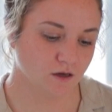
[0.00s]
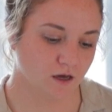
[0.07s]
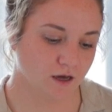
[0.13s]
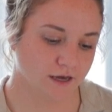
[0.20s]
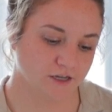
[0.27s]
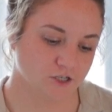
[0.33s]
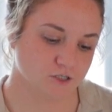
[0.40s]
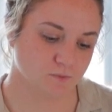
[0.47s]

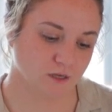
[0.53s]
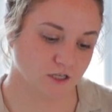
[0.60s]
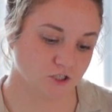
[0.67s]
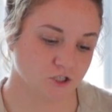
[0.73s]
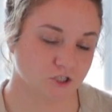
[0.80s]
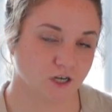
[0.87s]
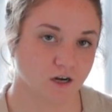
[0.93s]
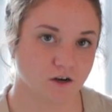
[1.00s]
I just make a
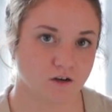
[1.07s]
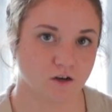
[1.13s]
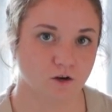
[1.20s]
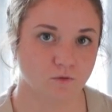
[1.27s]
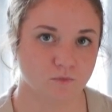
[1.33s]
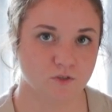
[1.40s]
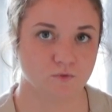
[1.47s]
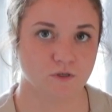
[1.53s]
shared
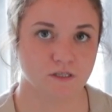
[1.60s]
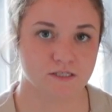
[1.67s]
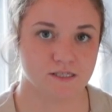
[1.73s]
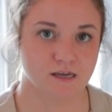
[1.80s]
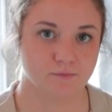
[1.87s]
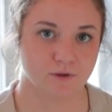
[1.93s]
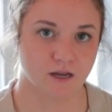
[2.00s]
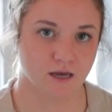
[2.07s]
note between
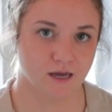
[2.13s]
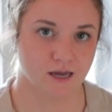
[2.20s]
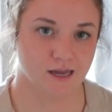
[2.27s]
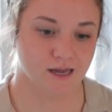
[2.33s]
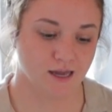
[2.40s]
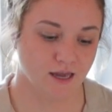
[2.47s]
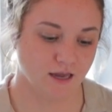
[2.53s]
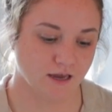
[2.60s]
Sam and
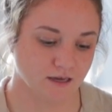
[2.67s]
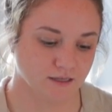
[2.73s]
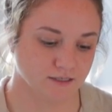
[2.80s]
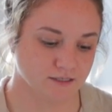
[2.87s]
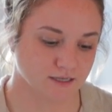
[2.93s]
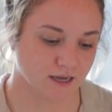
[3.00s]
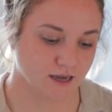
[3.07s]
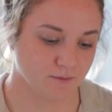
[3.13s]
I
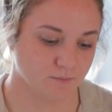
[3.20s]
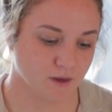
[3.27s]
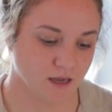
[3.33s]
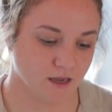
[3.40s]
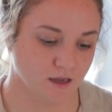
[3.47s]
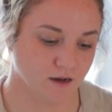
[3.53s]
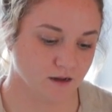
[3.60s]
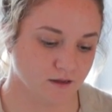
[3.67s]

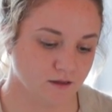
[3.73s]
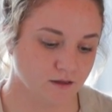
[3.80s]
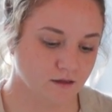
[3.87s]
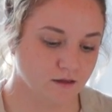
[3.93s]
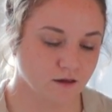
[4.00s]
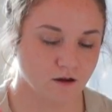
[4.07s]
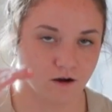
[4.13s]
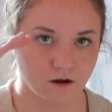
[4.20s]
made
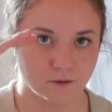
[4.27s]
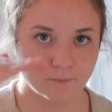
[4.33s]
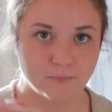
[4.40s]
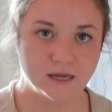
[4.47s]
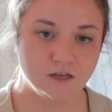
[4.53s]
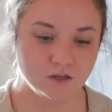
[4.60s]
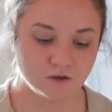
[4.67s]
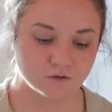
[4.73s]
our
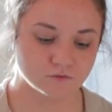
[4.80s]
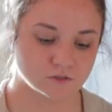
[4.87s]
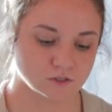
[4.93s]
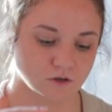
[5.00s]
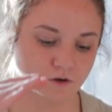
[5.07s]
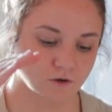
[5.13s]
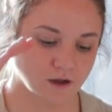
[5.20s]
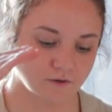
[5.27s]
menu,
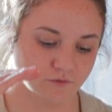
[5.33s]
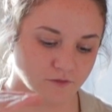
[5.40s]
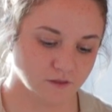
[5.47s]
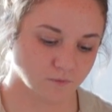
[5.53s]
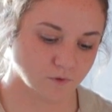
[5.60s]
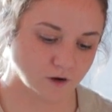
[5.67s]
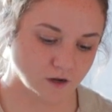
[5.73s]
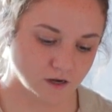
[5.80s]
so everything
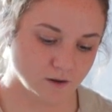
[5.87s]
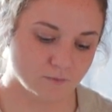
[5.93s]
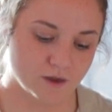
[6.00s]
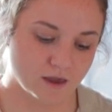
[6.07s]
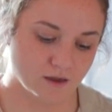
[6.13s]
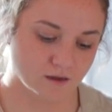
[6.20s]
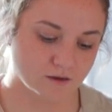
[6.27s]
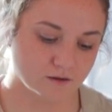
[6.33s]
we're gonna
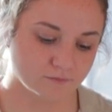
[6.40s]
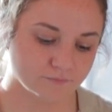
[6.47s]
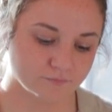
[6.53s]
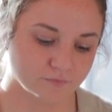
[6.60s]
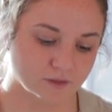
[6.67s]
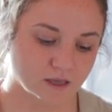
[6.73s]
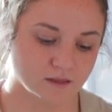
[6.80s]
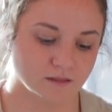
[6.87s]
make,
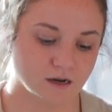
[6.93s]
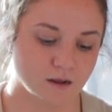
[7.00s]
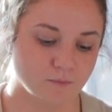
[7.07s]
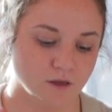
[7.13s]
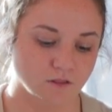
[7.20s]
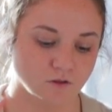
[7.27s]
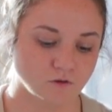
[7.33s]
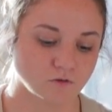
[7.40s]
and then I
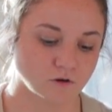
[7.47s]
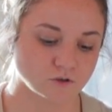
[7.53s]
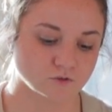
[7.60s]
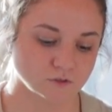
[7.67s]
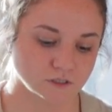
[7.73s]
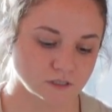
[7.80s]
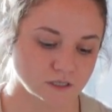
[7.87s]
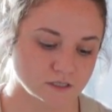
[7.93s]
made the
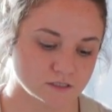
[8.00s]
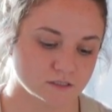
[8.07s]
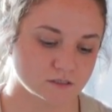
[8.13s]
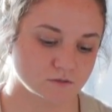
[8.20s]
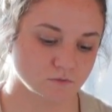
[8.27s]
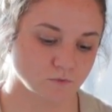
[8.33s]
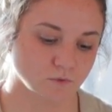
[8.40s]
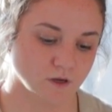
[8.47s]
grocery list
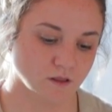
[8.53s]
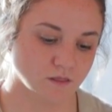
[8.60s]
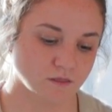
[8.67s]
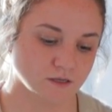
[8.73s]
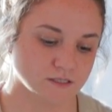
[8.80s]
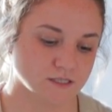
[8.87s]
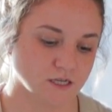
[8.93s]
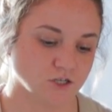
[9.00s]
with
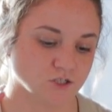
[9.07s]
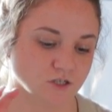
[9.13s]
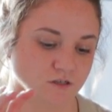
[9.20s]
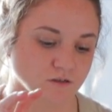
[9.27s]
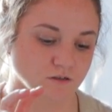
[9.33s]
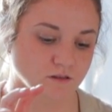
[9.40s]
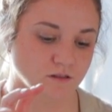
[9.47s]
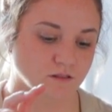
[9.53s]
a
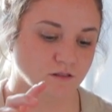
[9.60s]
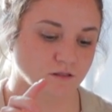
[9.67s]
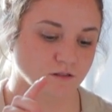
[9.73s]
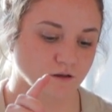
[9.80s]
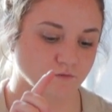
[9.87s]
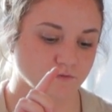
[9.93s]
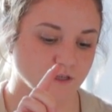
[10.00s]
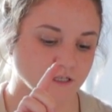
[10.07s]
section
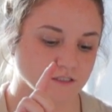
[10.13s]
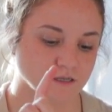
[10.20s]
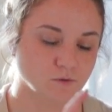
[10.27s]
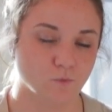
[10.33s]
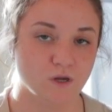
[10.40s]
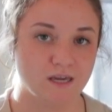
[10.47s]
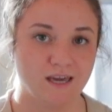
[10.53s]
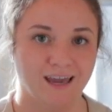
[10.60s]
of things that
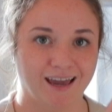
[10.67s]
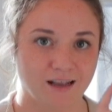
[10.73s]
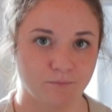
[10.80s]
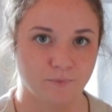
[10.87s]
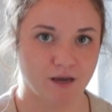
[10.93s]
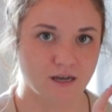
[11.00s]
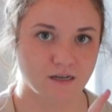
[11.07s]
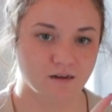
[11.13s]
we can
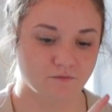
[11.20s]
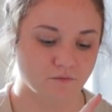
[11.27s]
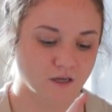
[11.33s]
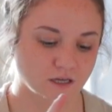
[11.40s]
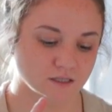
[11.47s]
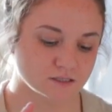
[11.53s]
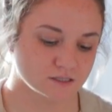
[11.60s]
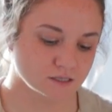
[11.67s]
buy in
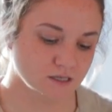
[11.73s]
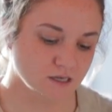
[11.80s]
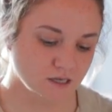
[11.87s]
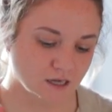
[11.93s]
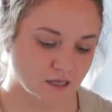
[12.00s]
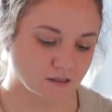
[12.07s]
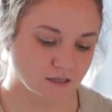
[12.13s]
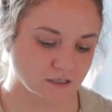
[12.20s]
advance
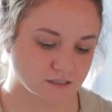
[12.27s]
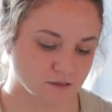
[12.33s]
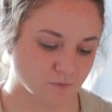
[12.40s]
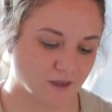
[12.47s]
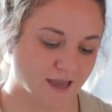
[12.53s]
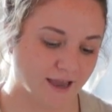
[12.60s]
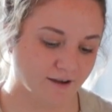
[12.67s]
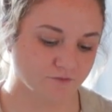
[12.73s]
and things that we
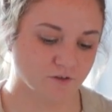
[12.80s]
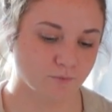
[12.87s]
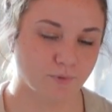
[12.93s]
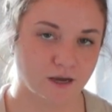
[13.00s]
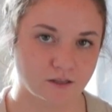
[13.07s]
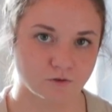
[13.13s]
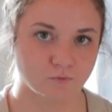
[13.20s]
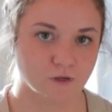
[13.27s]
have to
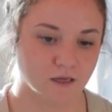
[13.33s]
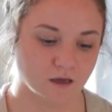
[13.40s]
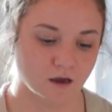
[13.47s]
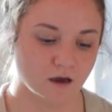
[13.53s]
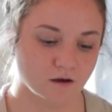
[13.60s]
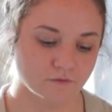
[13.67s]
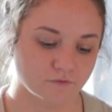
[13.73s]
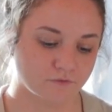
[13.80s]
buy the week
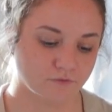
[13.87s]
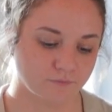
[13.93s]
of.